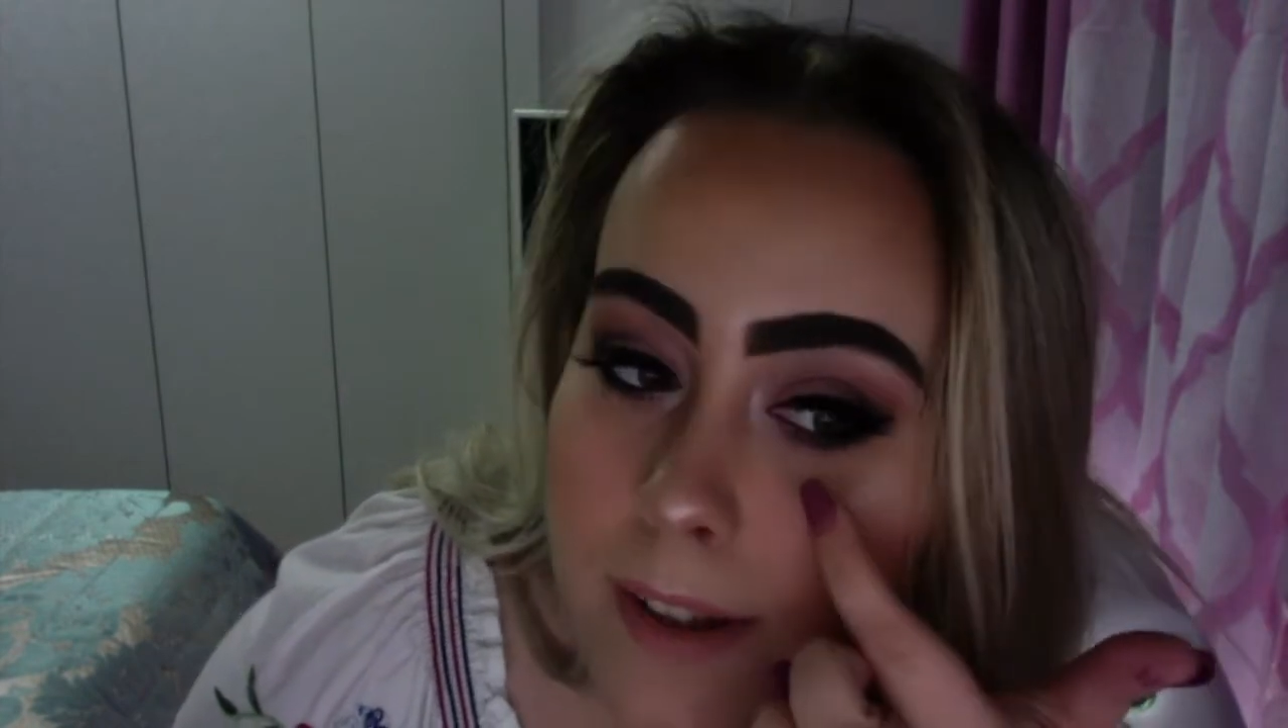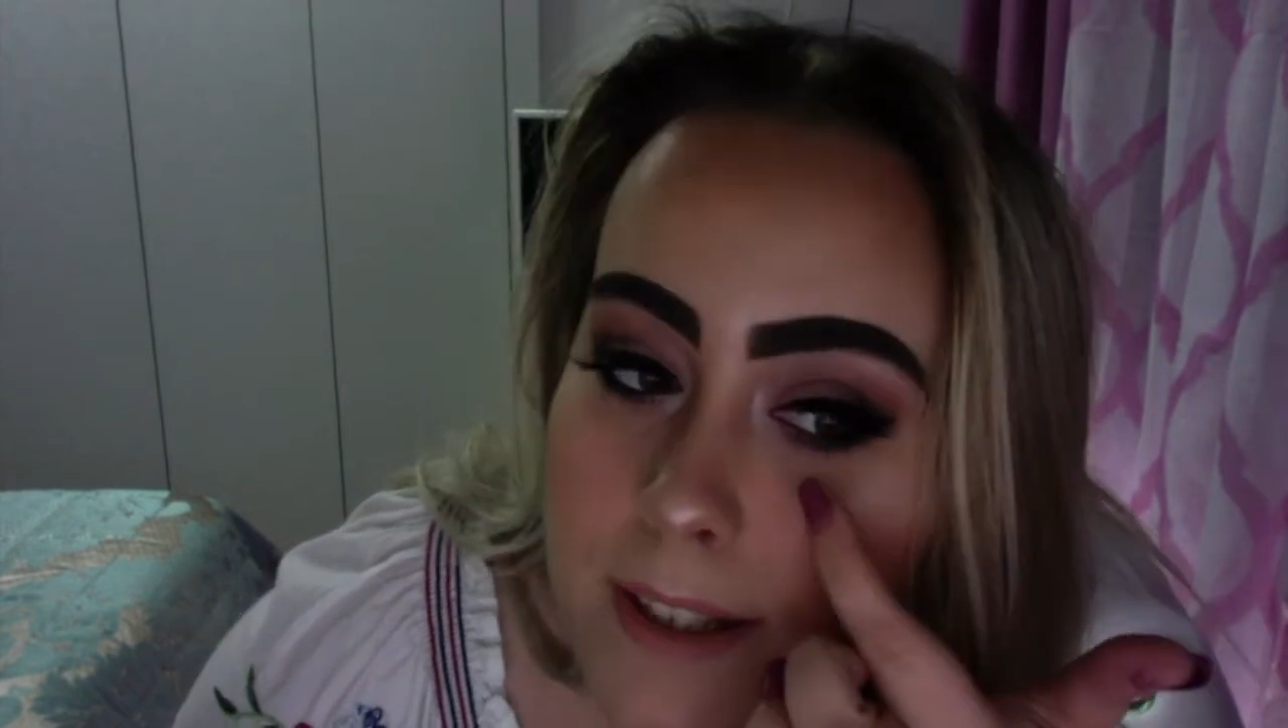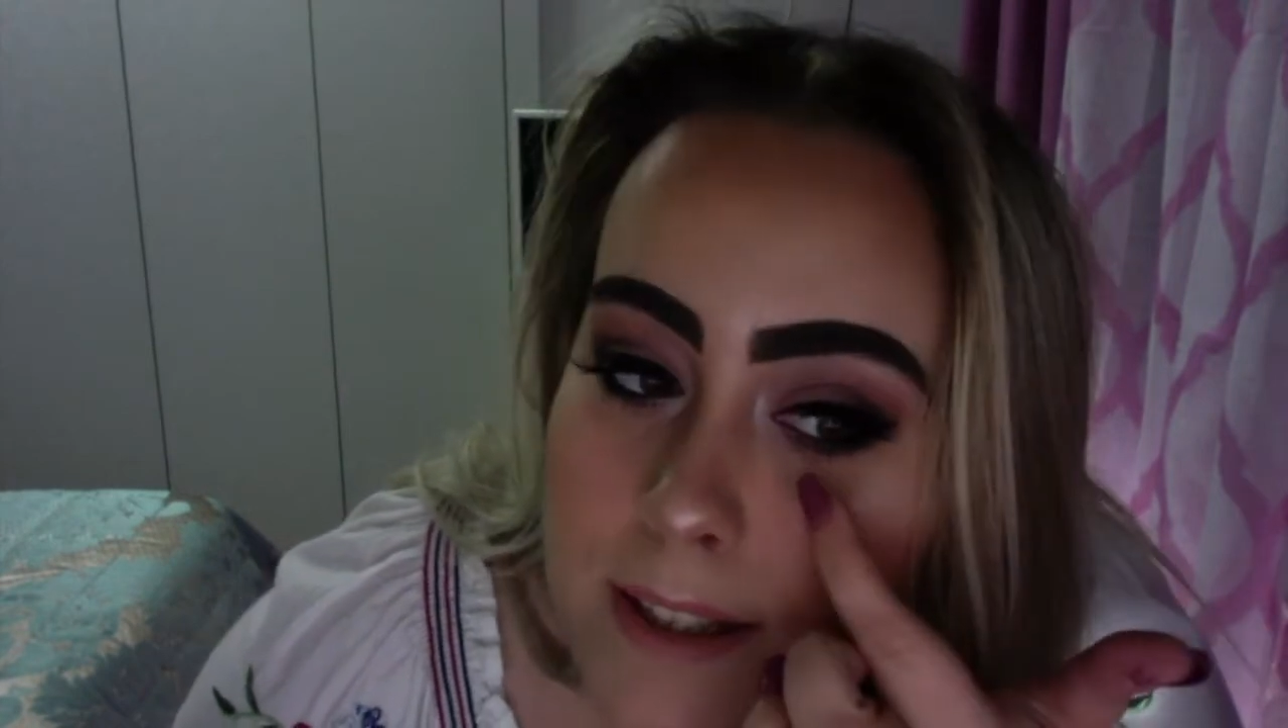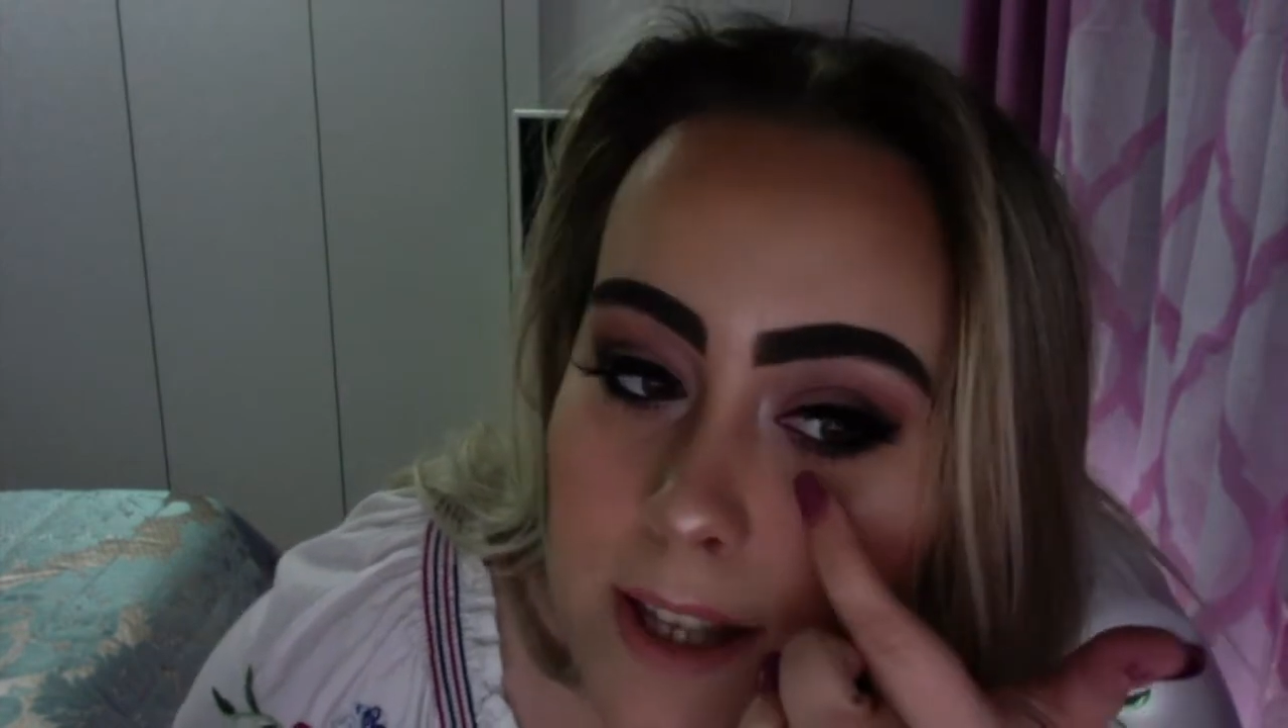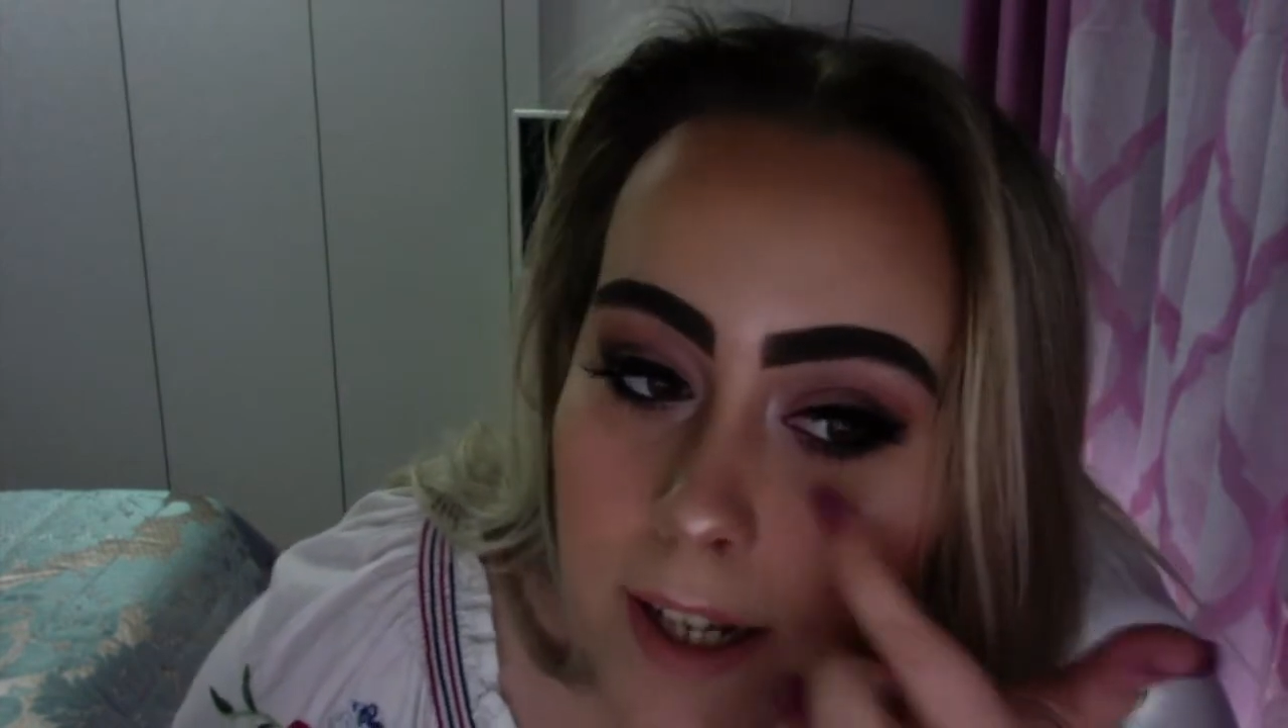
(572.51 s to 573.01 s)
the
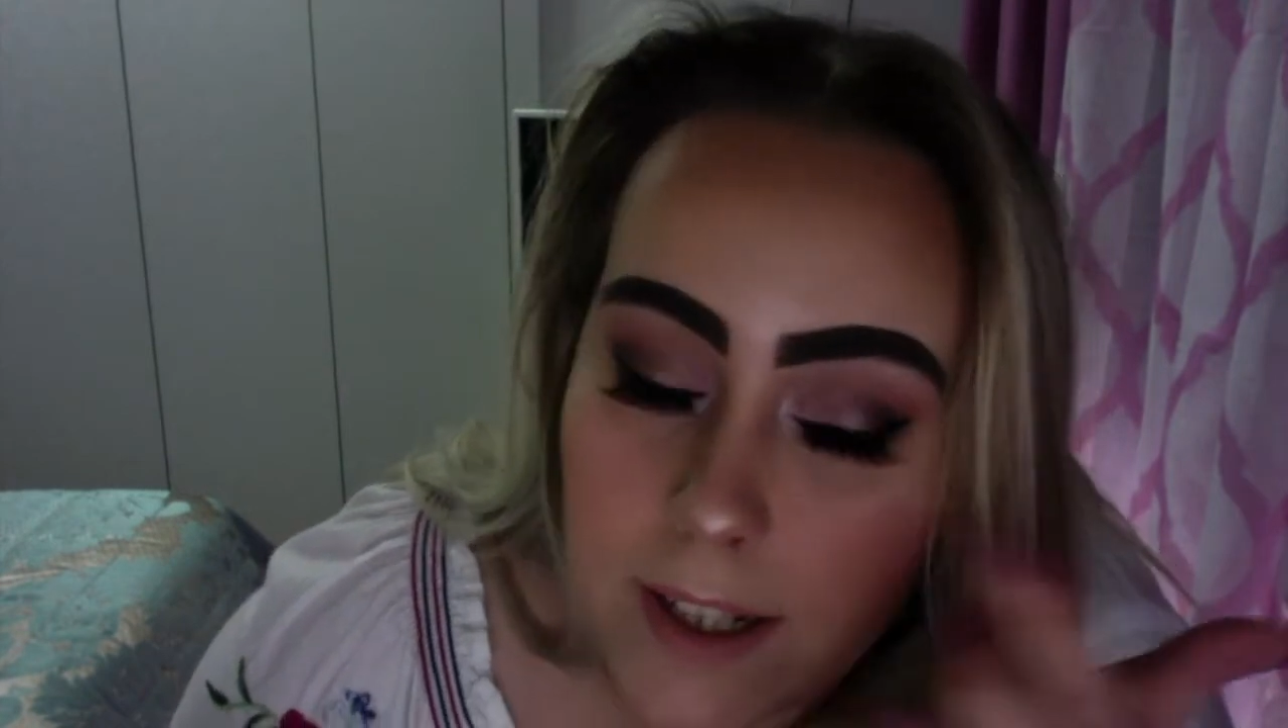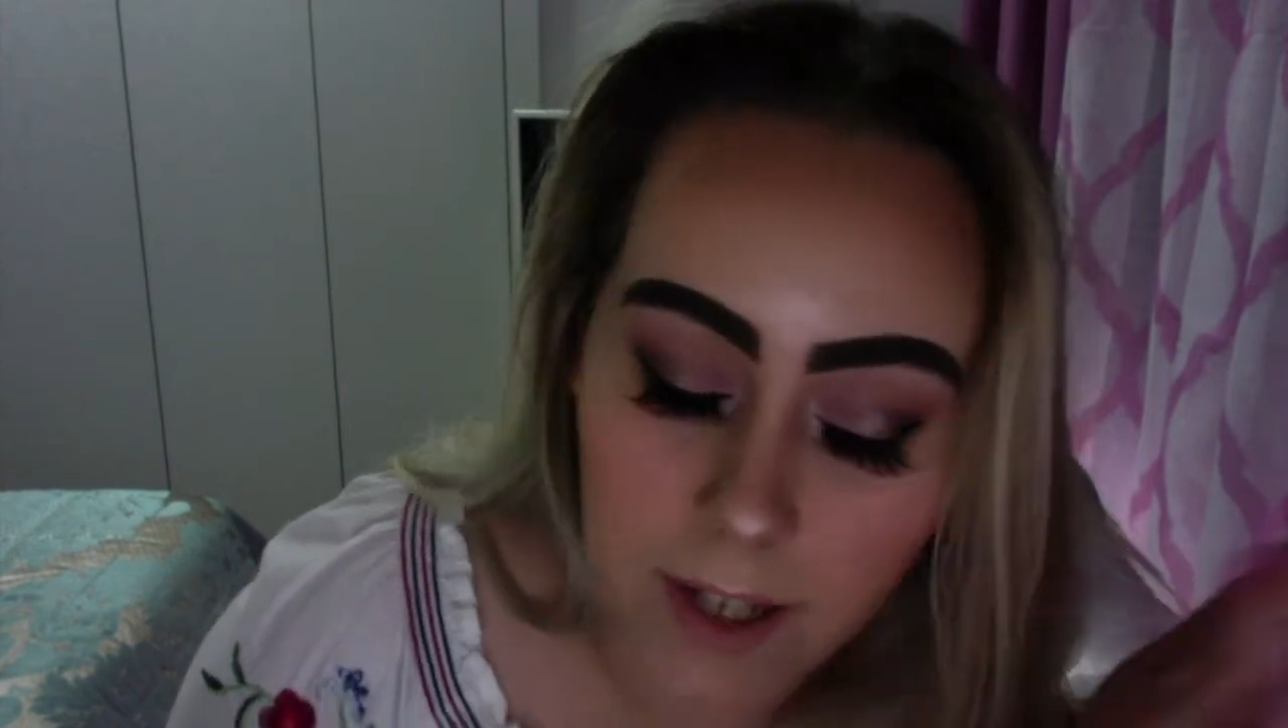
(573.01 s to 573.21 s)
side,